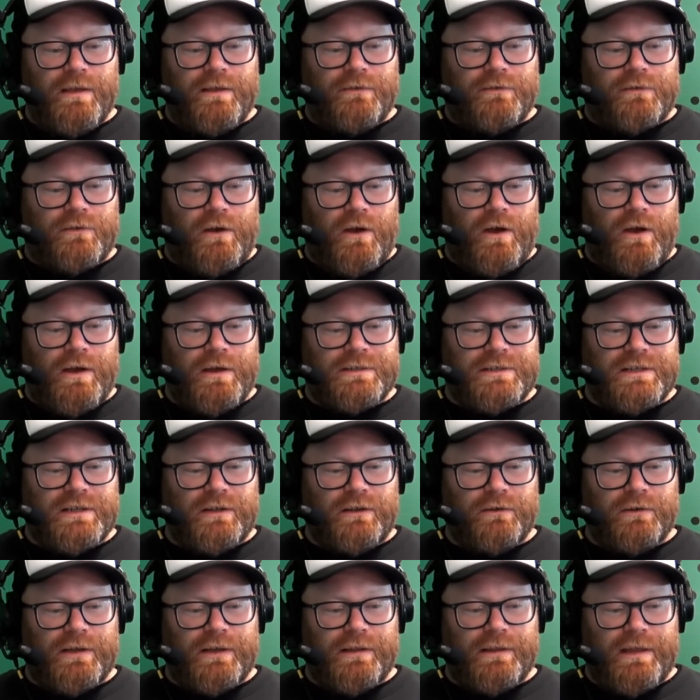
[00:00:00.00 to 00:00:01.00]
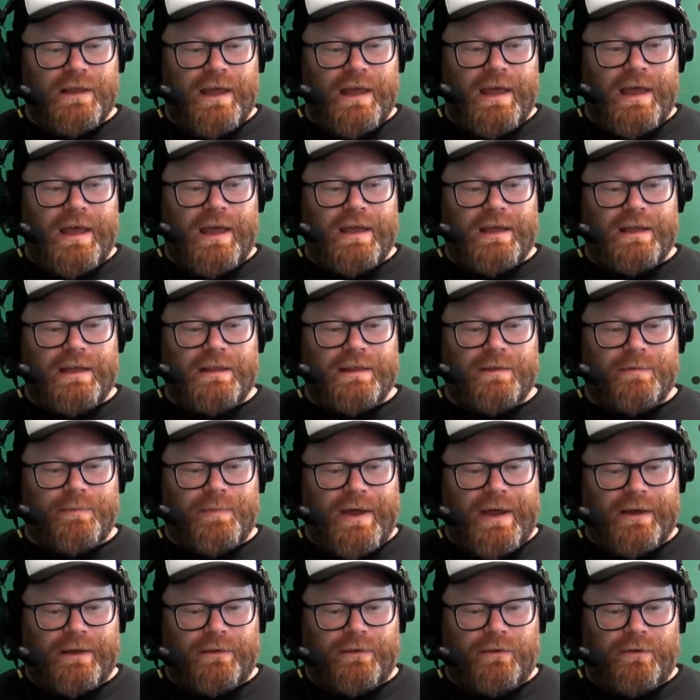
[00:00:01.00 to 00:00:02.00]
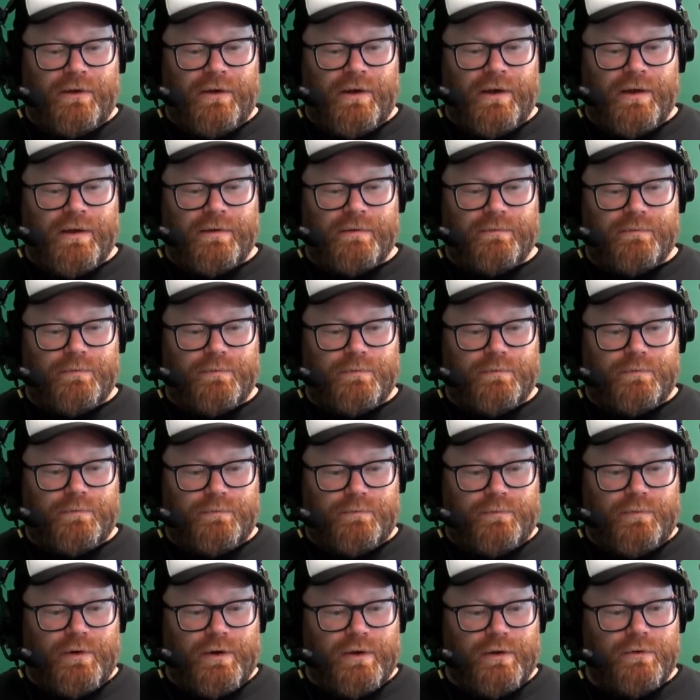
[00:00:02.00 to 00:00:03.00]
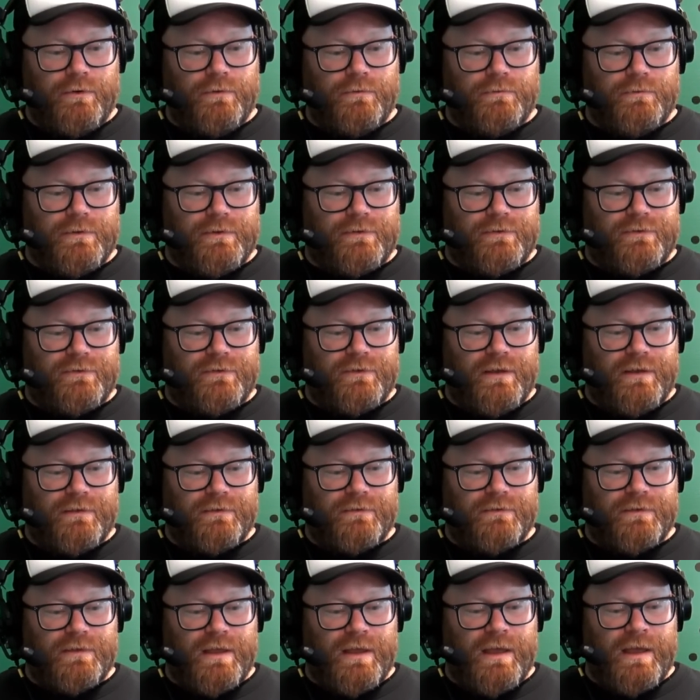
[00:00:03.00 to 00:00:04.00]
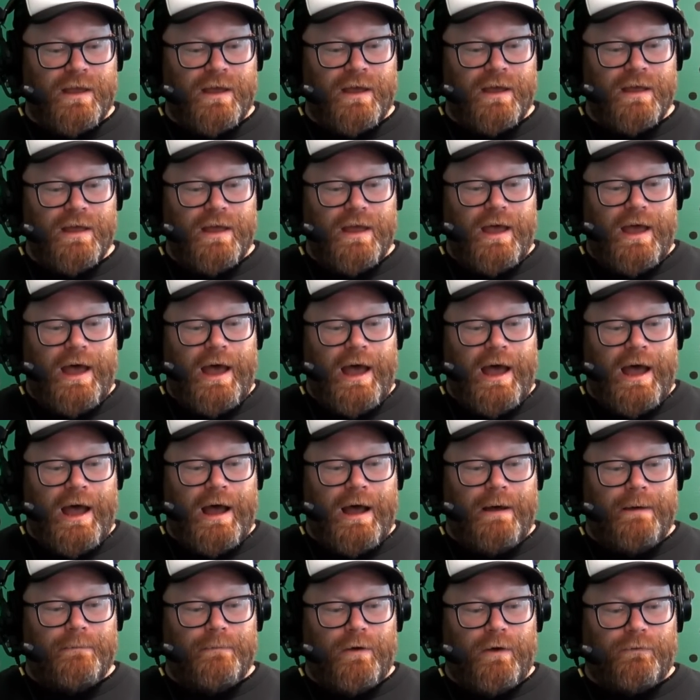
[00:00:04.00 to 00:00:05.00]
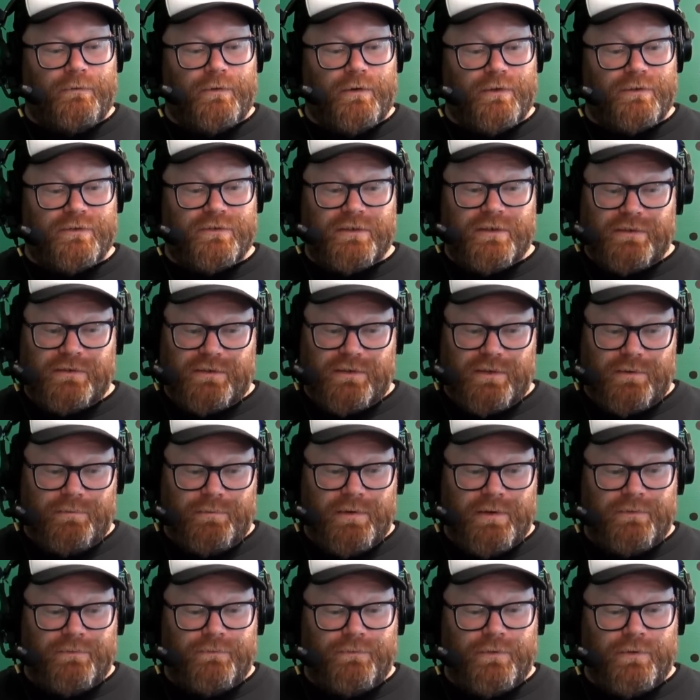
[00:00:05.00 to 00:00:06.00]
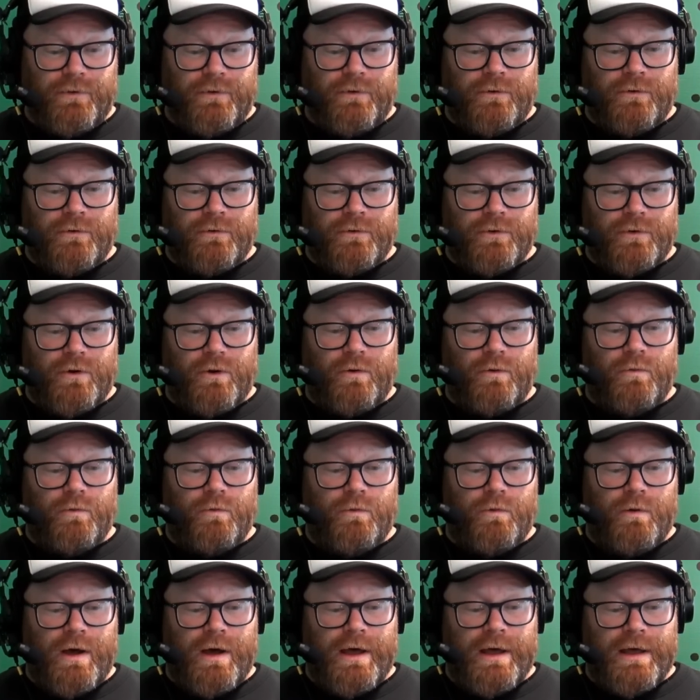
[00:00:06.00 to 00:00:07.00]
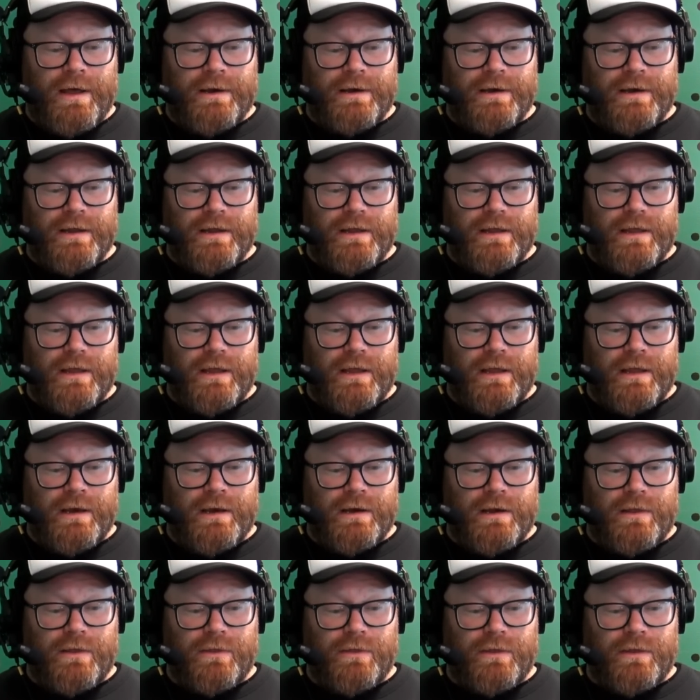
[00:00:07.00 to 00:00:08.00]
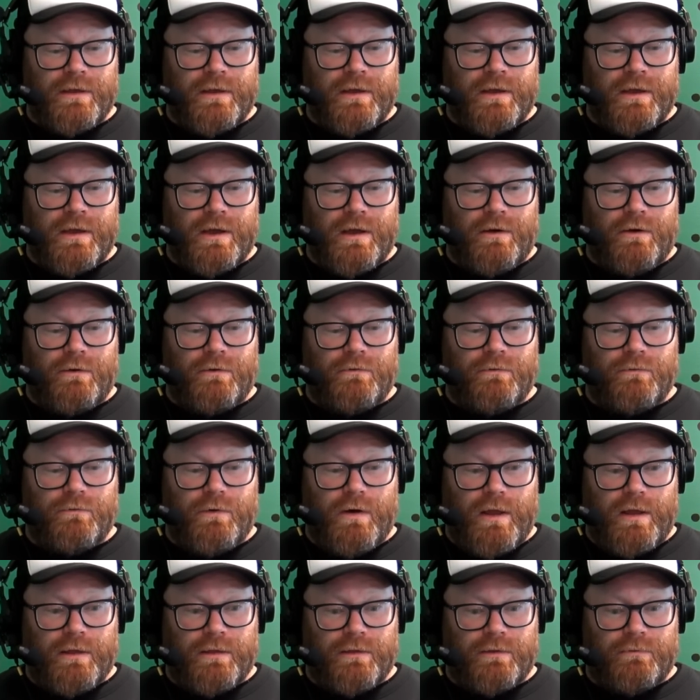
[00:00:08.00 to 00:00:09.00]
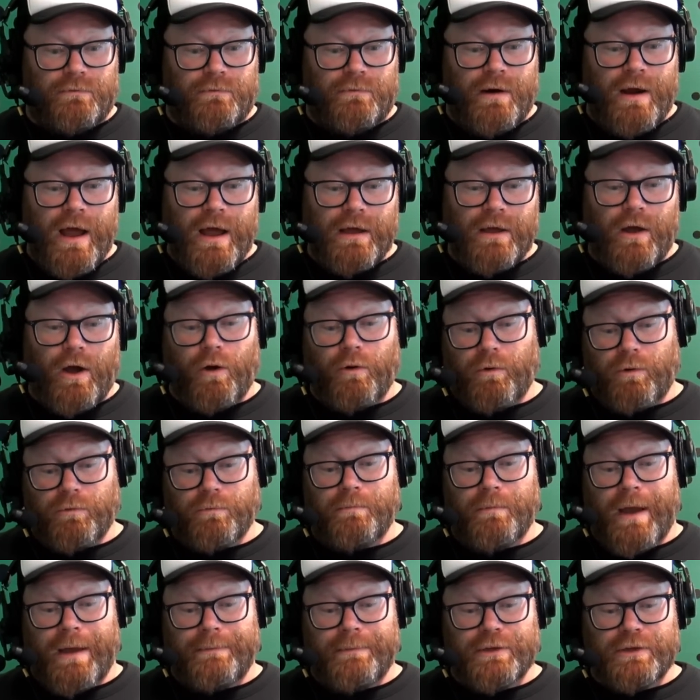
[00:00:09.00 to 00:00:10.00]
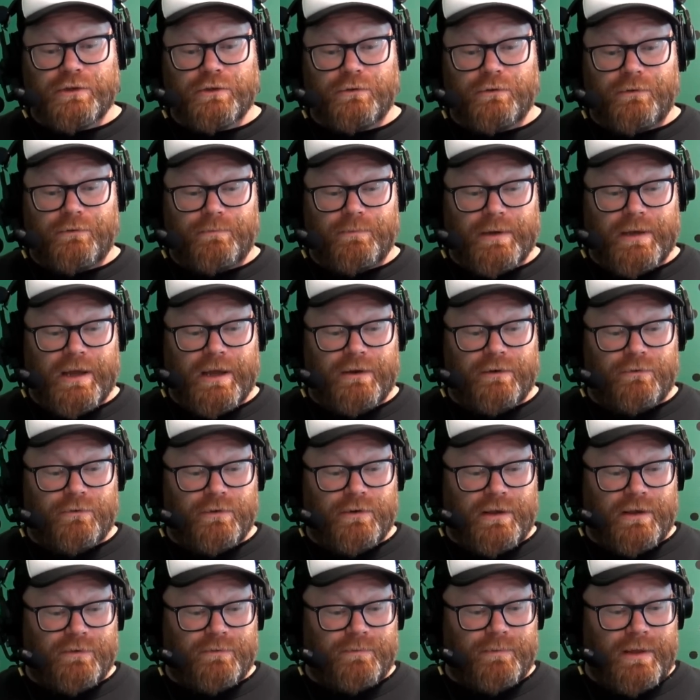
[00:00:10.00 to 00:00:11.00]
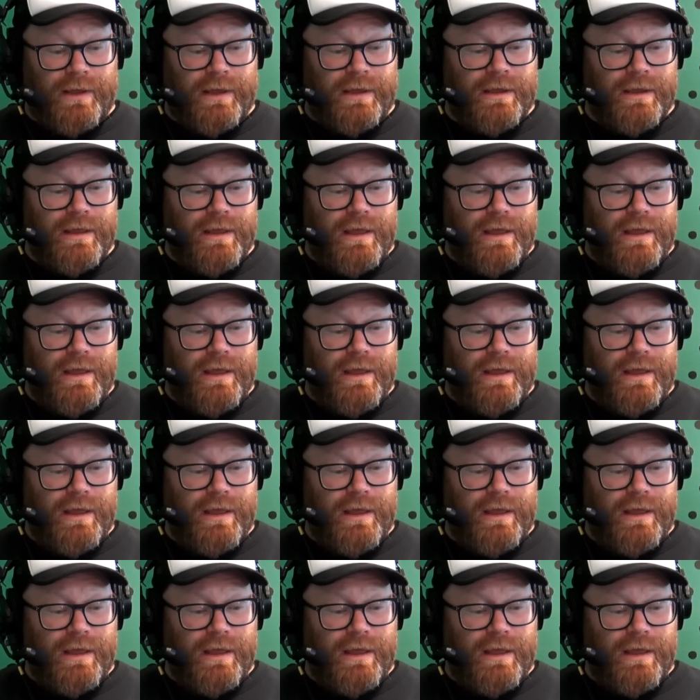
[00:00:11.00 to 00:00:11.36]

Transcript: So as you're looking there in the back line, pretty good with 6 there. I've got 6 in the midfield, 1 in the ruck. Oh, well, maybe 2 if McAndrew does play.